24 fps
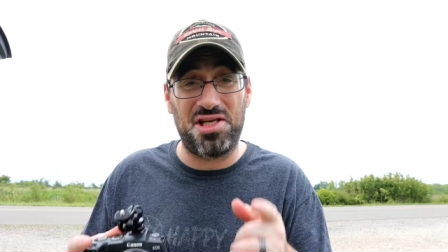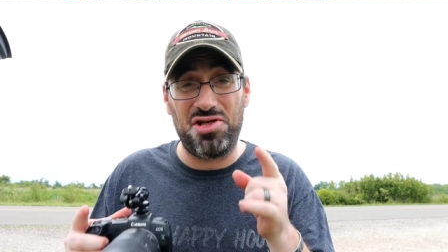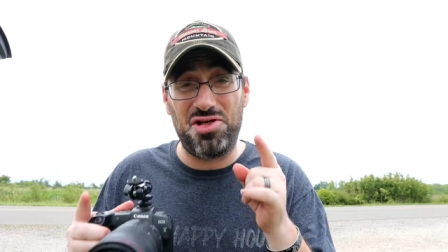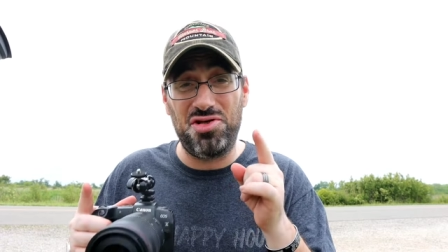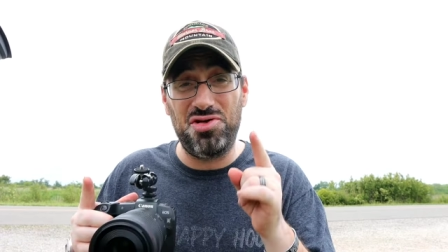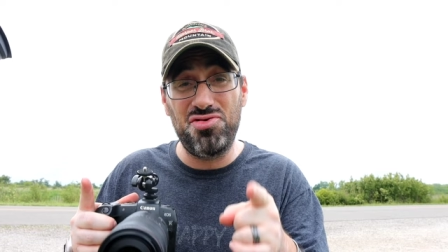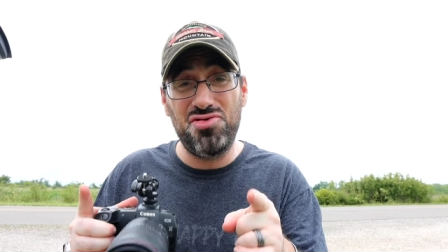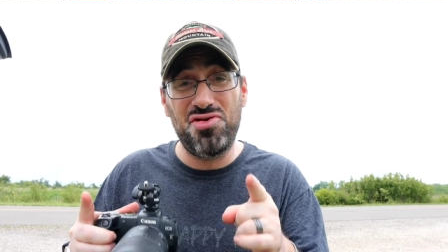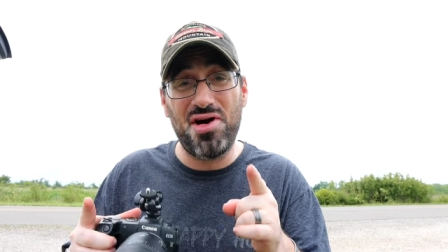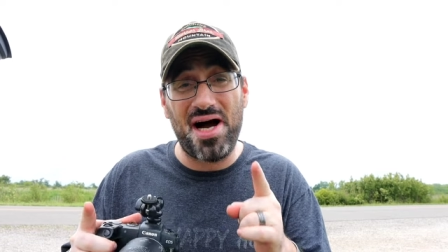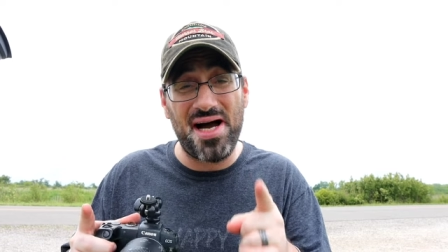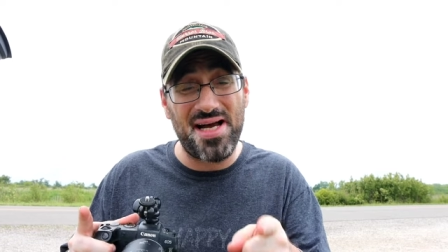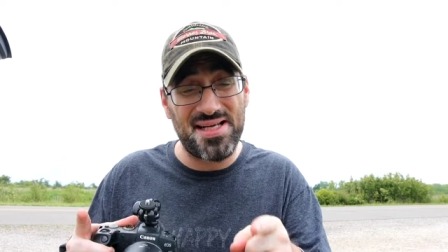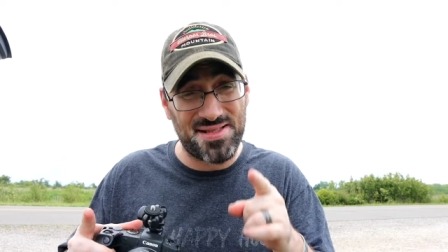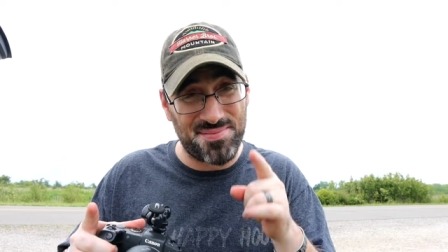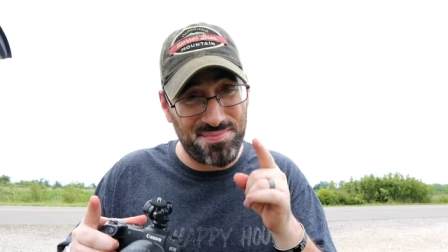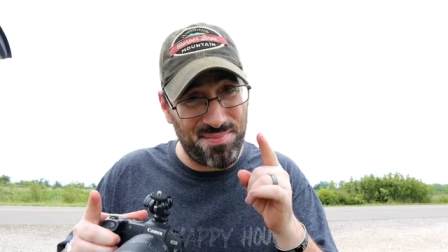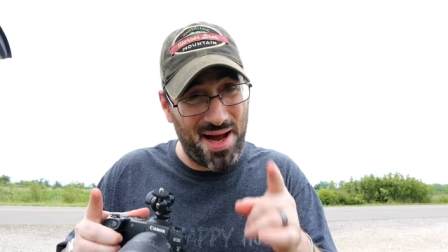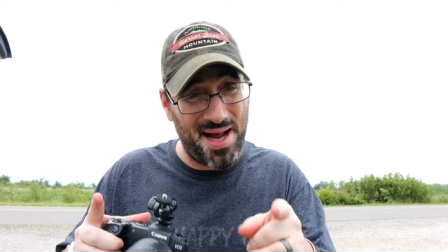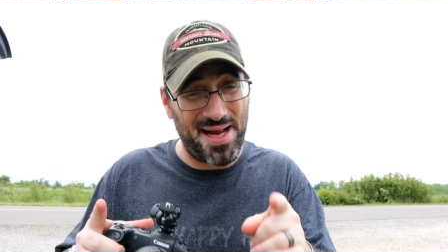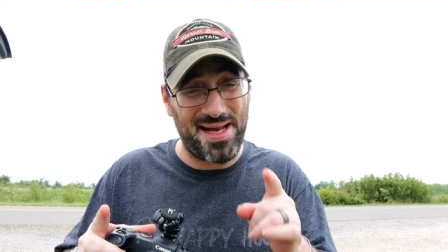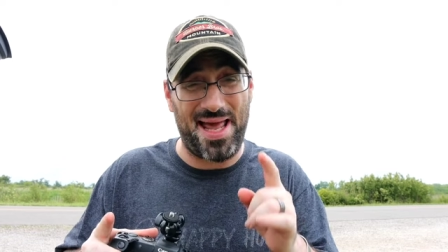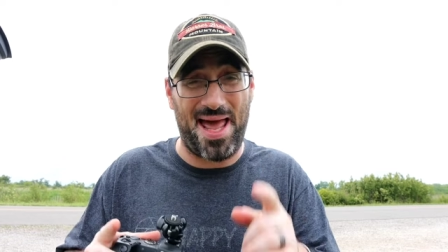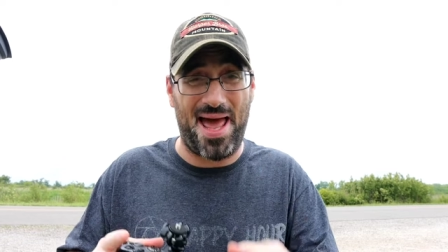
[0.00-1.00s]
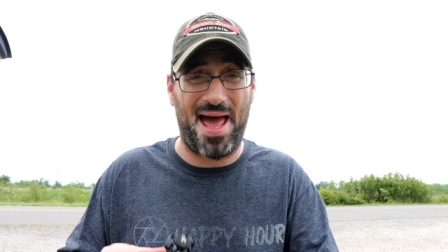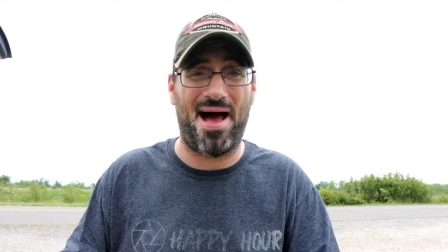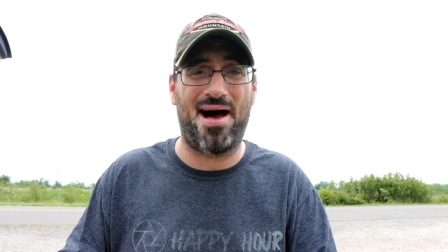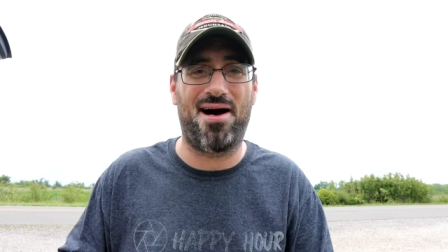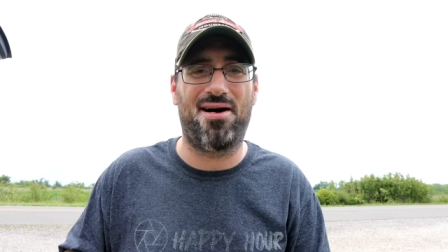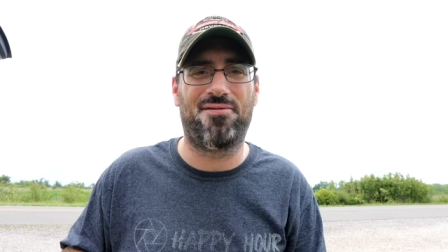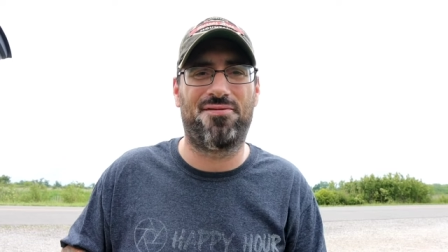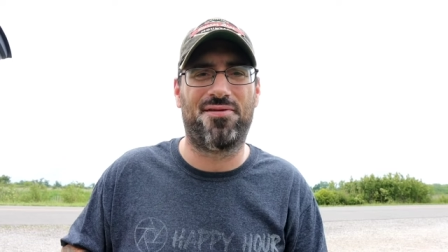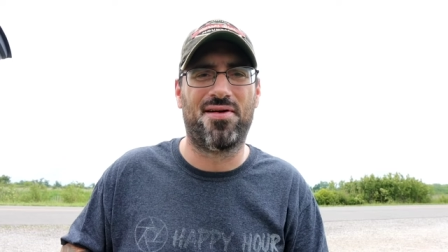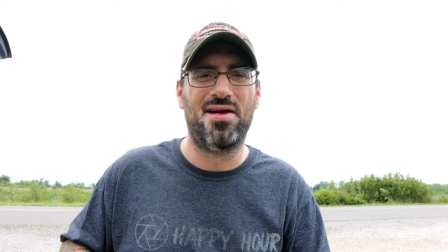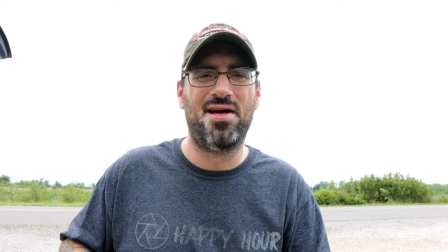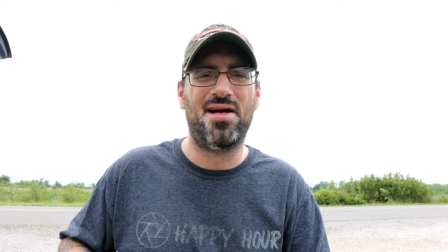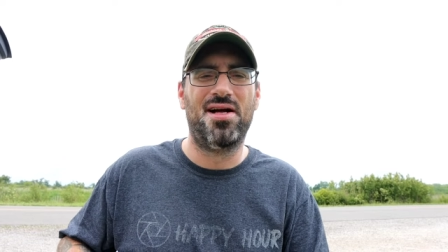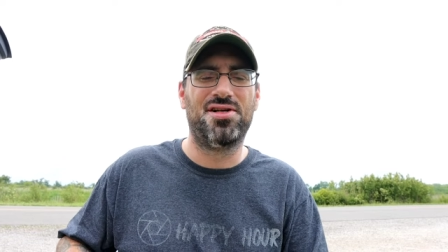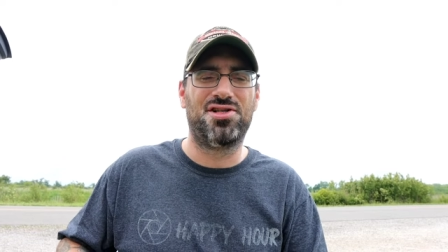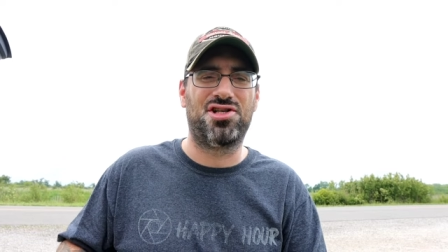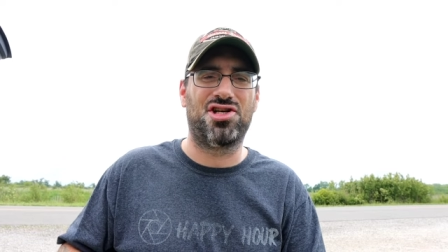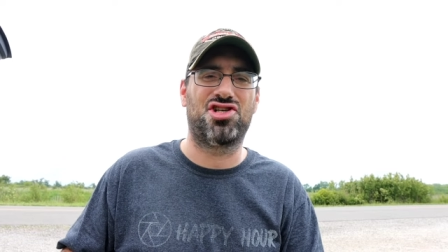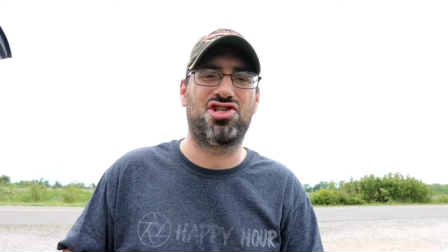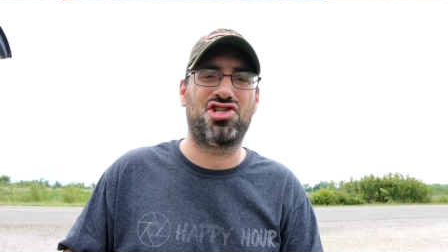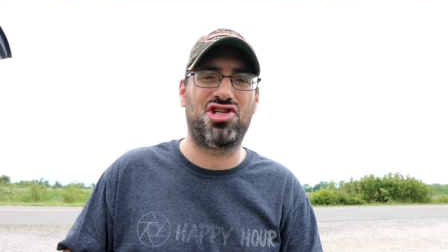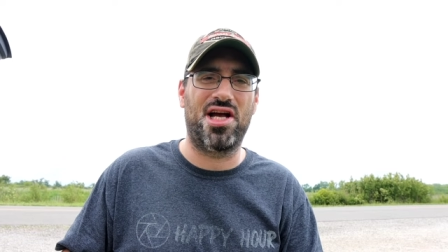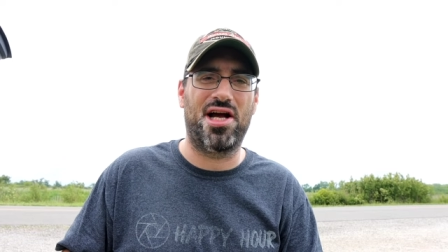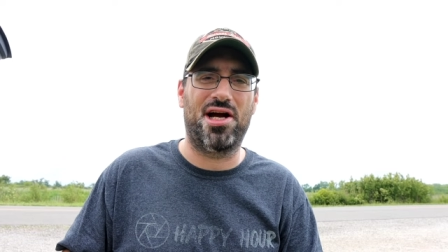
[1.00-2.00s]
that you guys might have
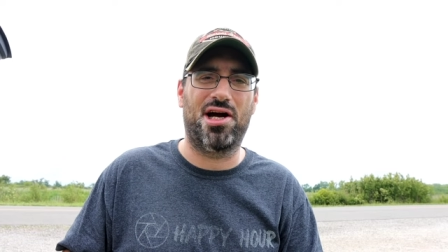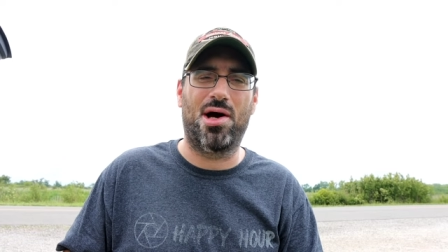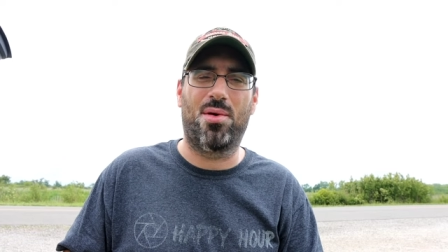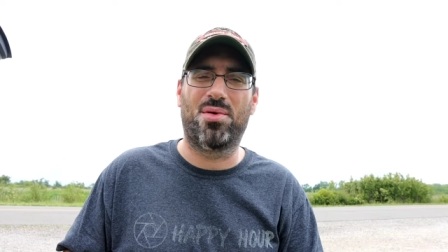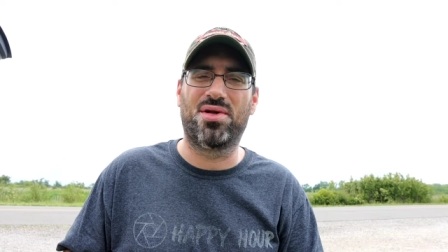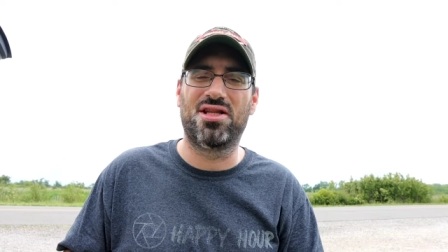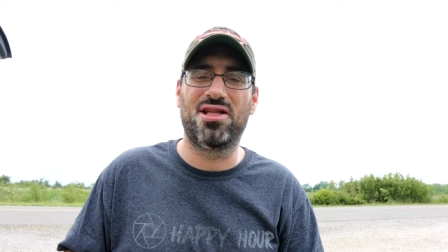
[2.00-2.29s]
to share.